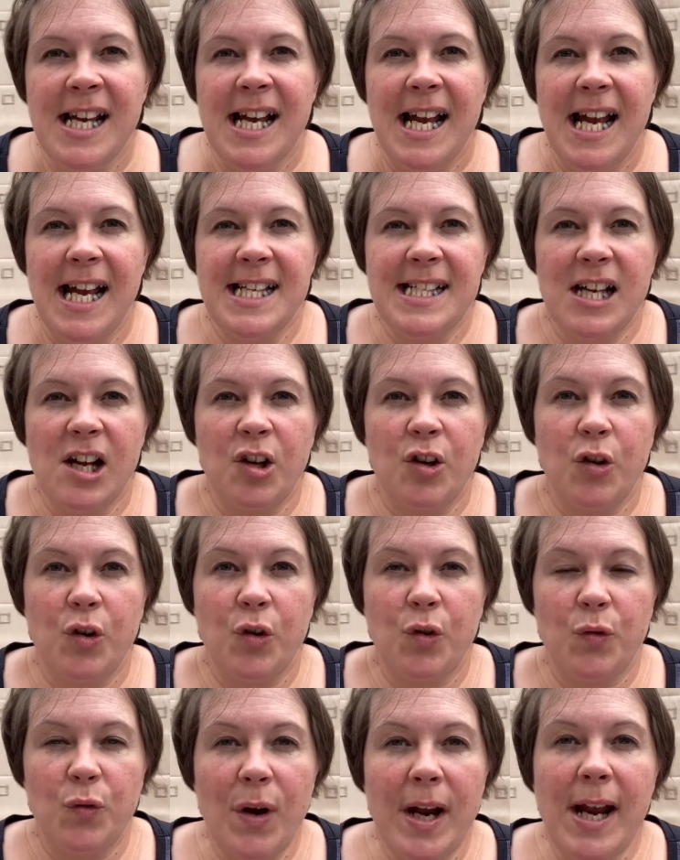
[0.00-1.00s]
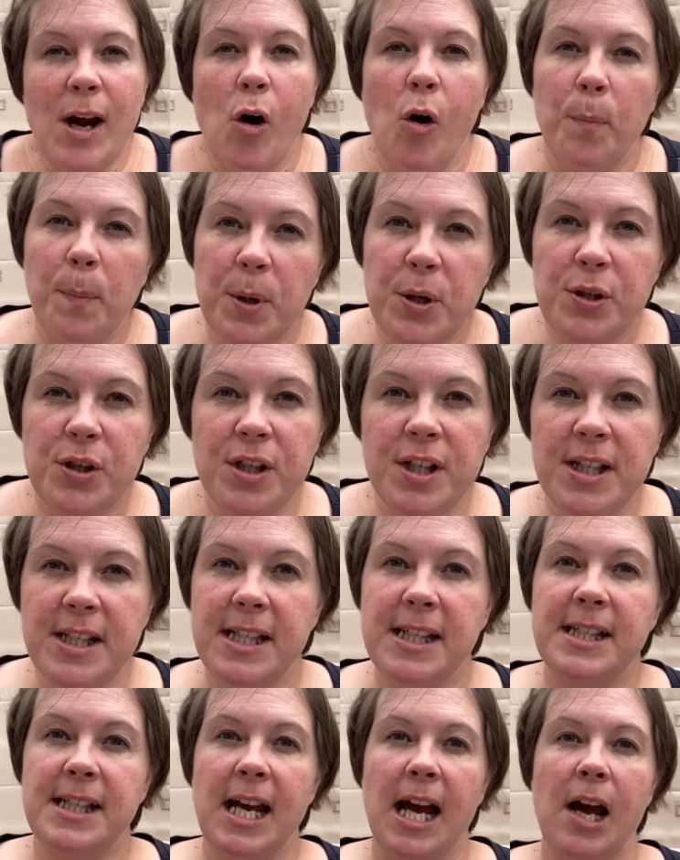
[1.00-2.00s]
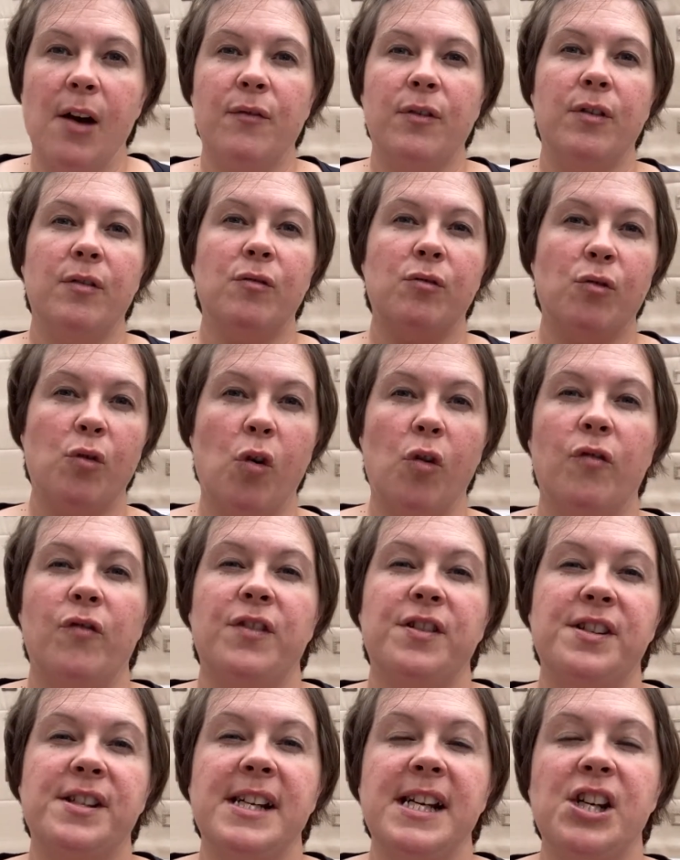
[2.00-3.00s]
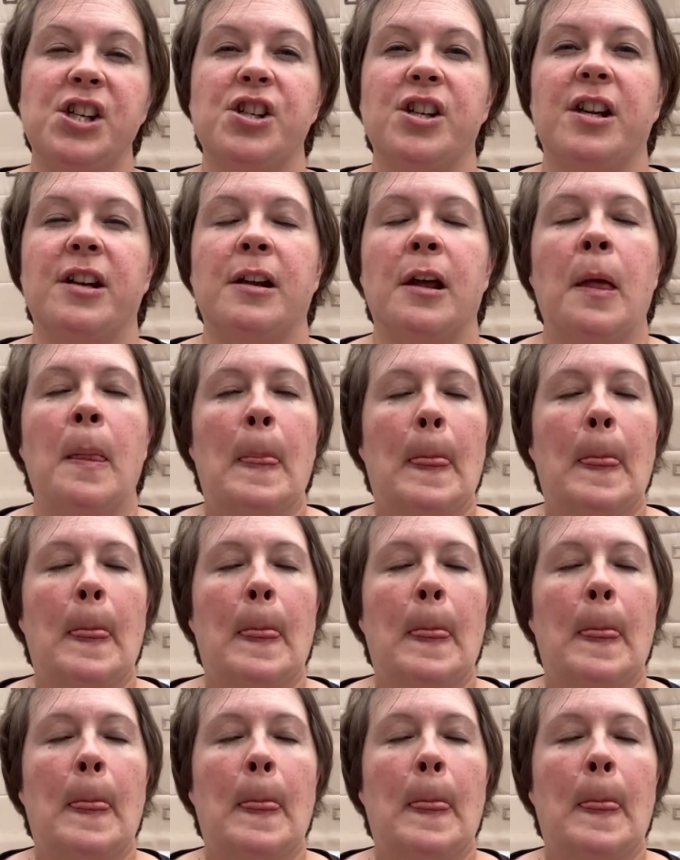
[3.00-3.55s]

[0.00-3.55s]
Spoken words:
It's a great opportunity to have a real conversation,